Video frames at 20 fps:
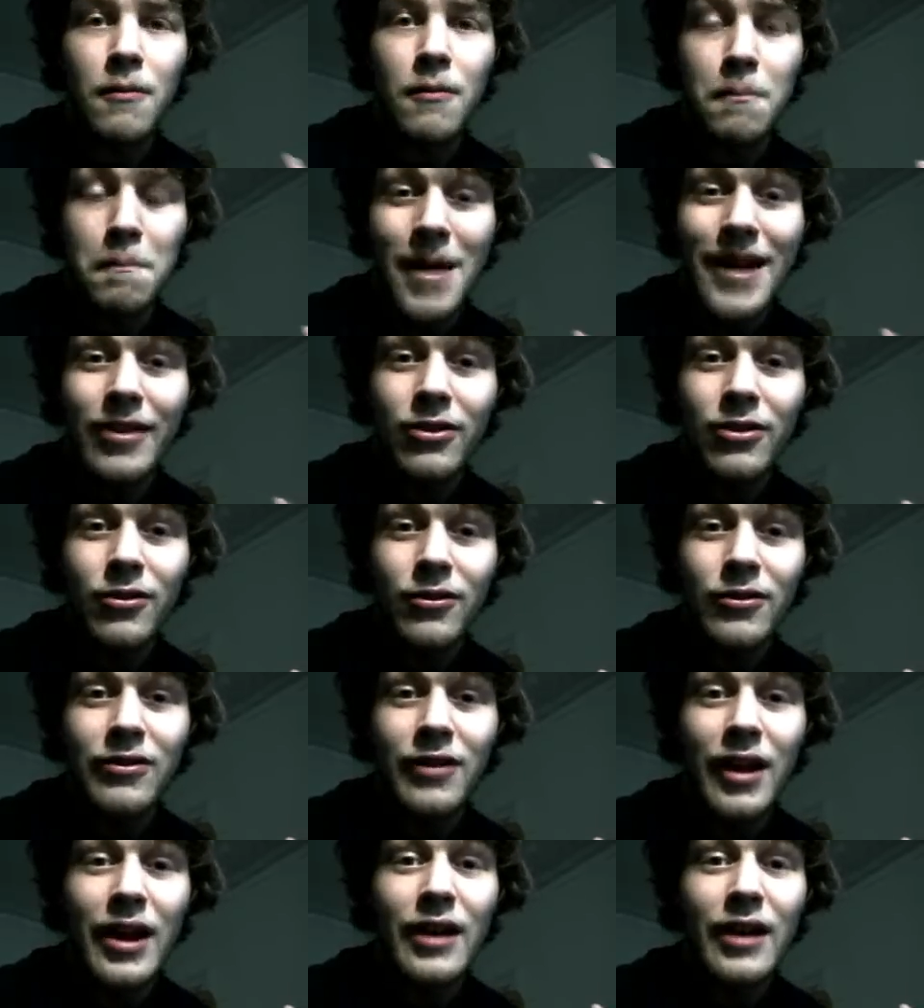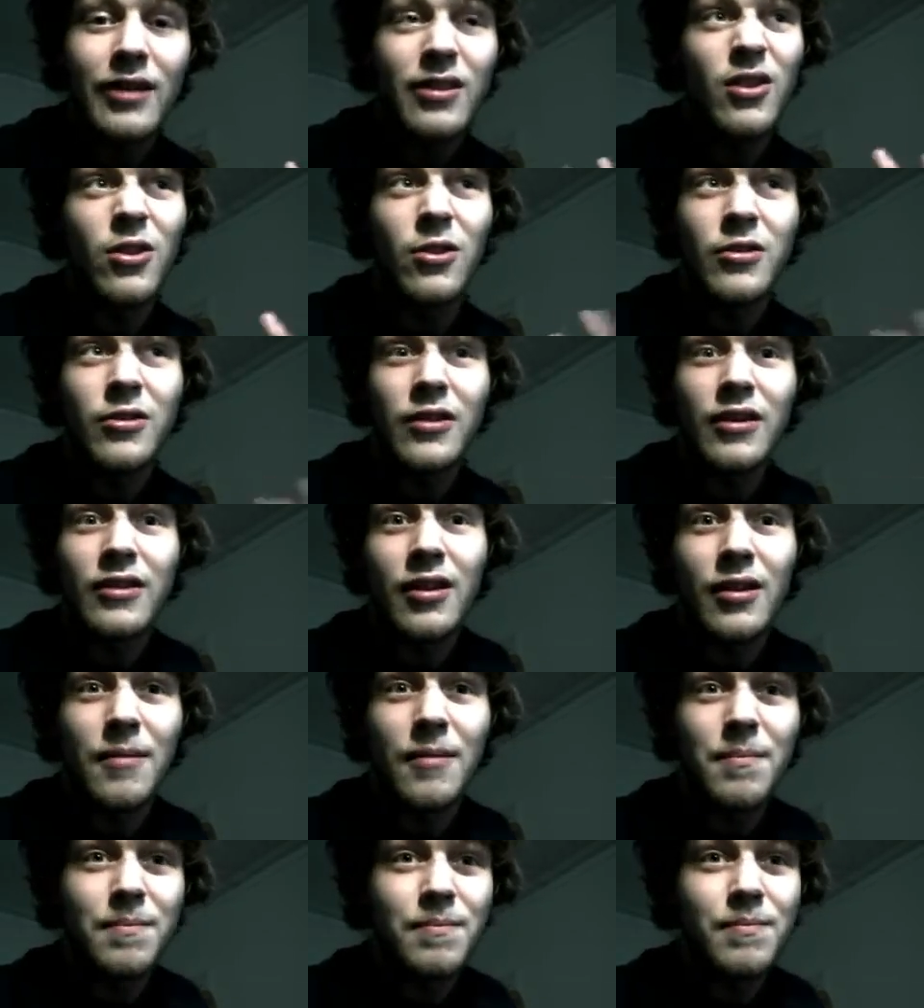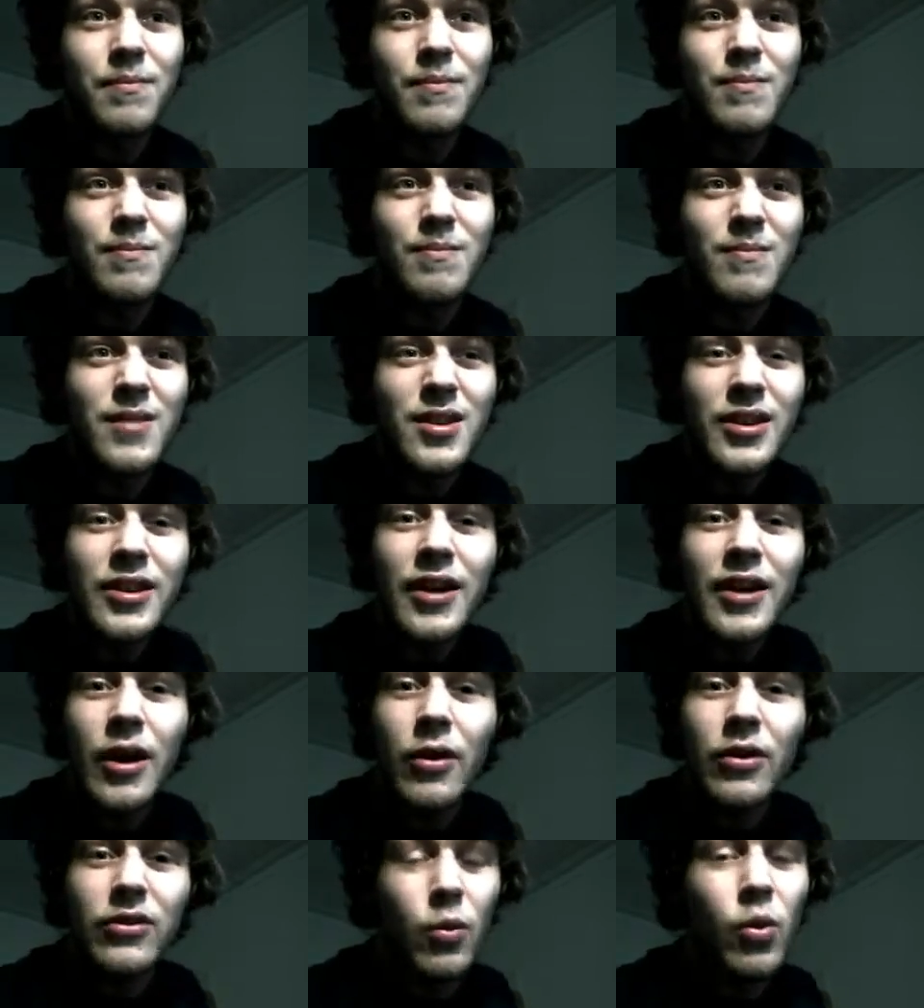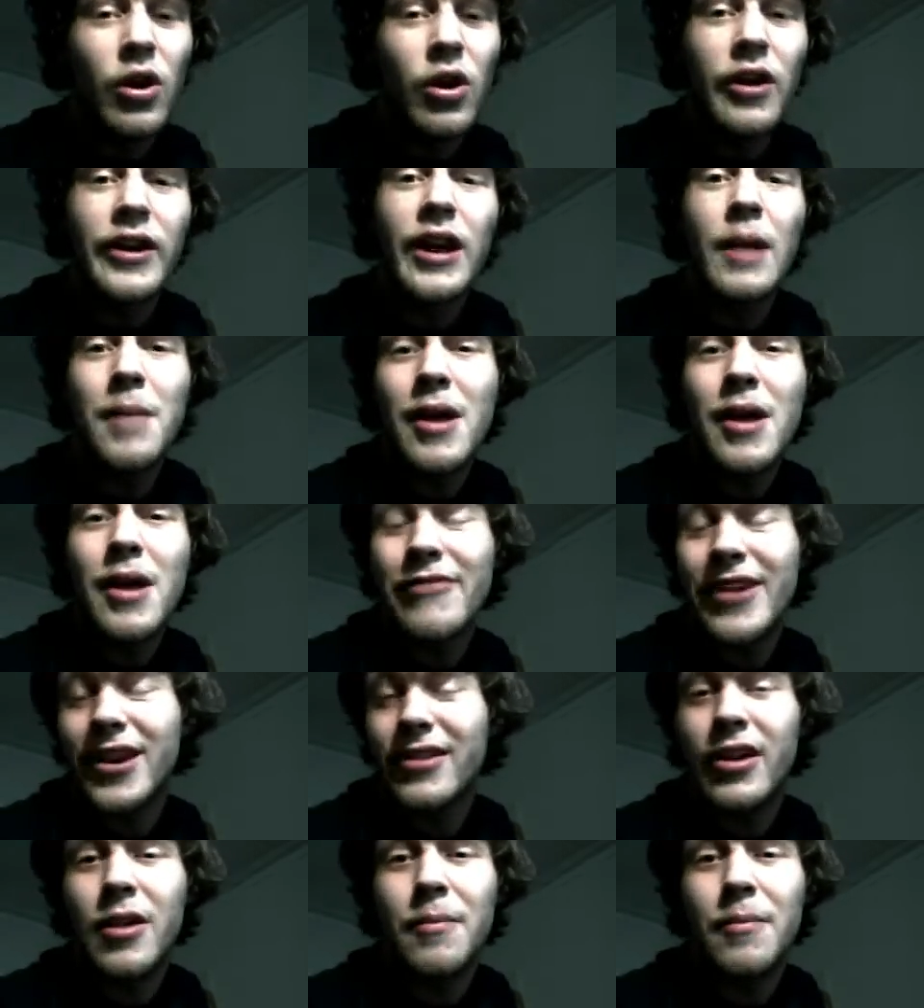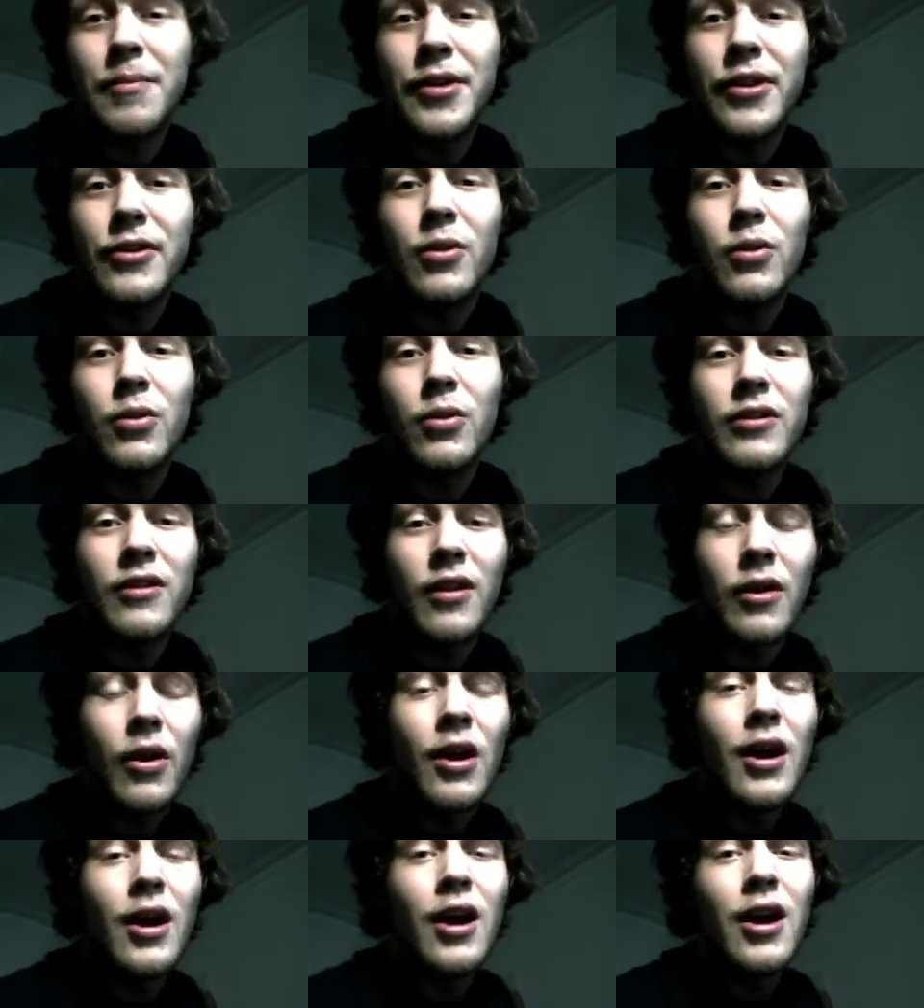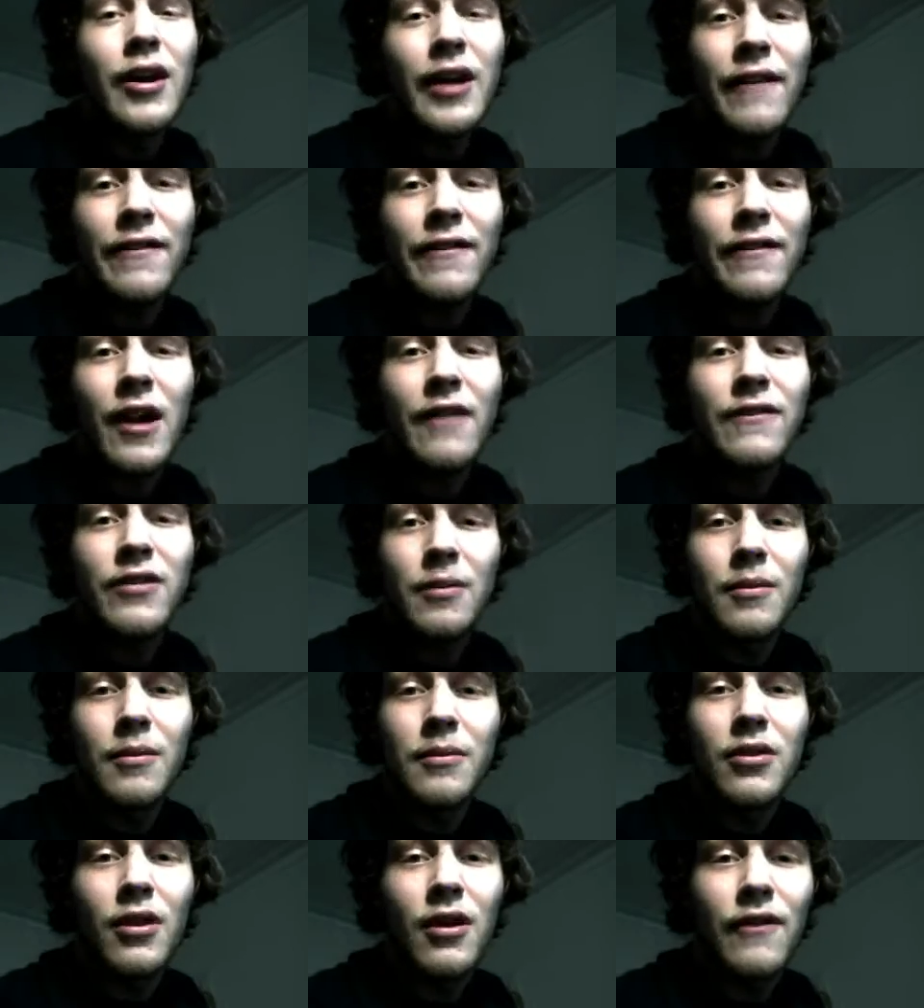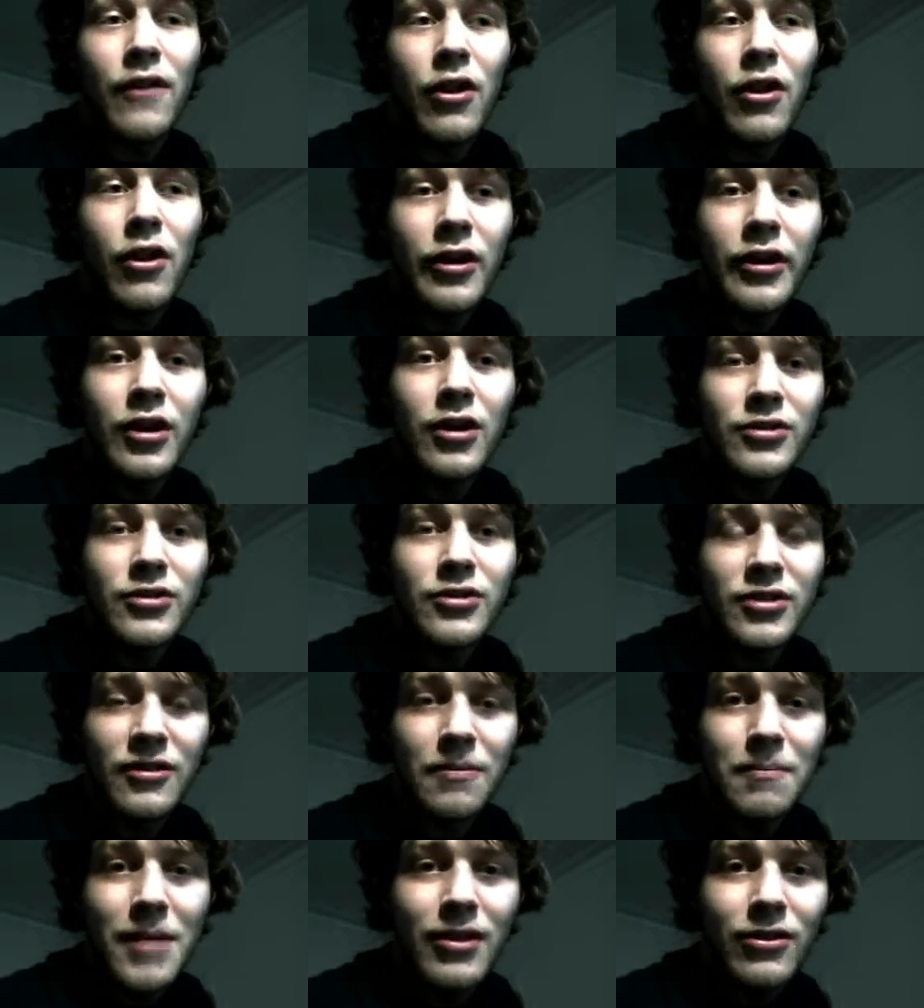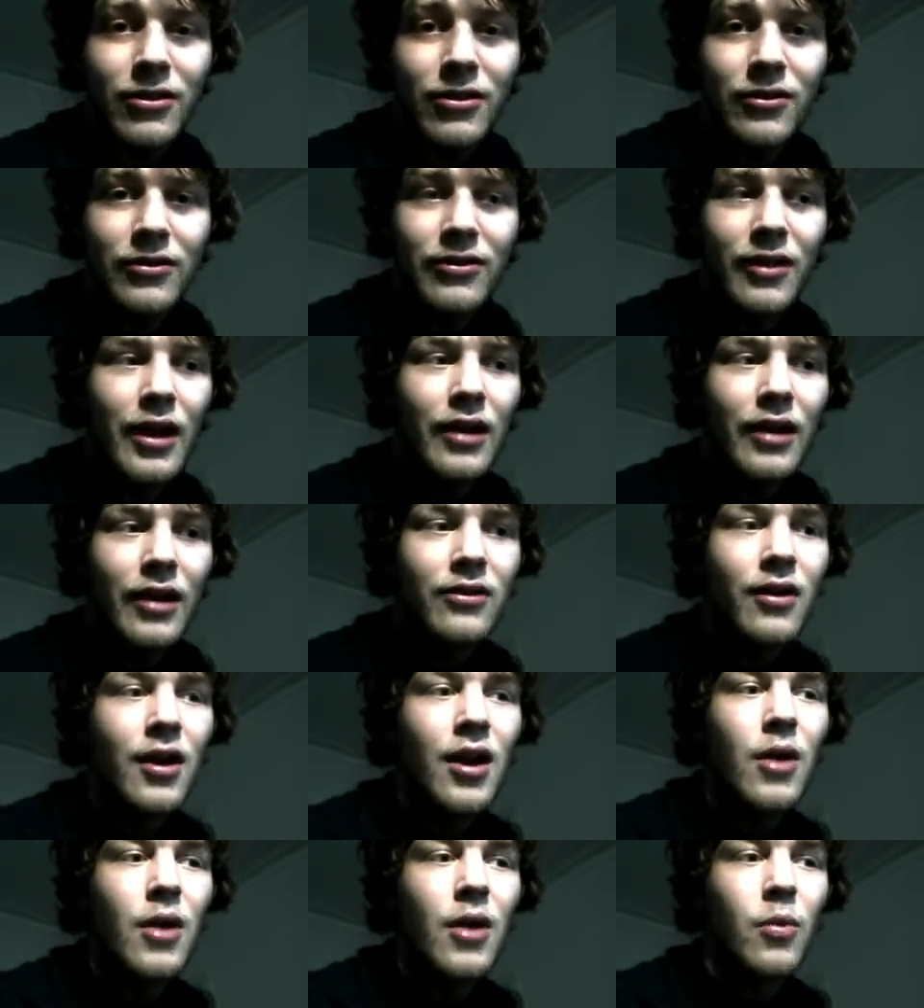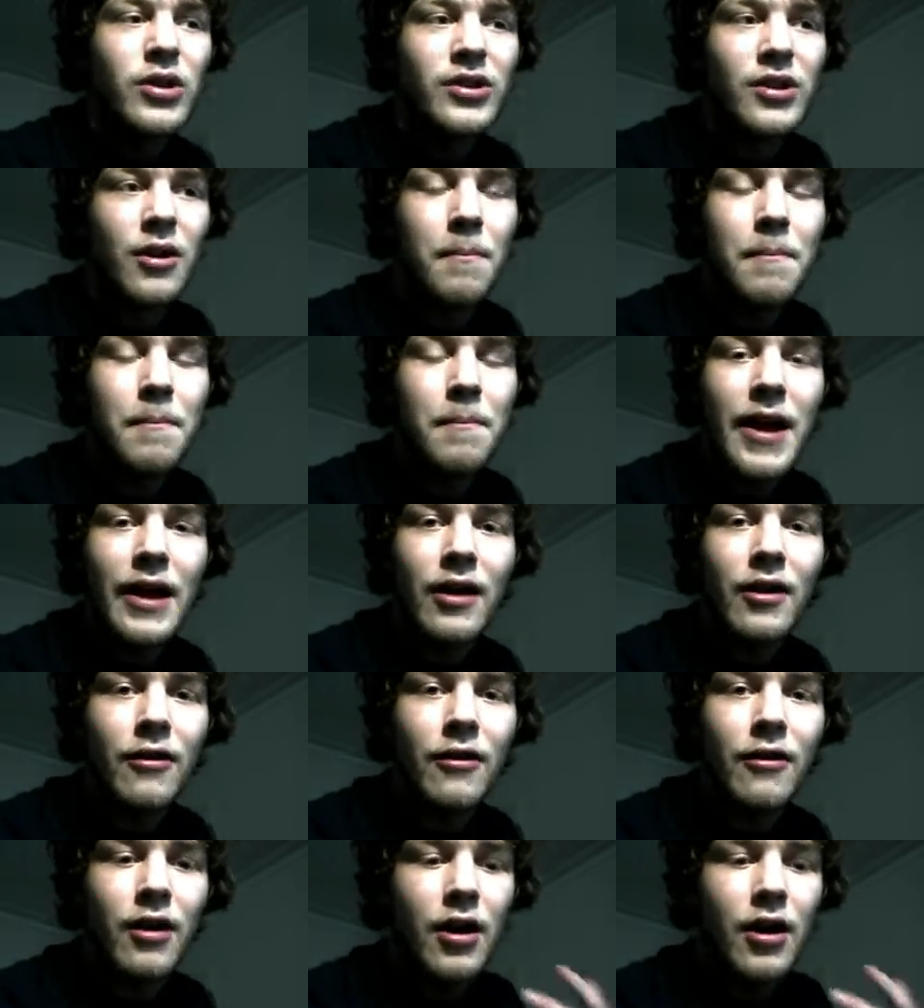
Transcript: mental states in order to, as a working memory, as a computer would do. It'd have to have some sort of unconscious mental states in which it would make,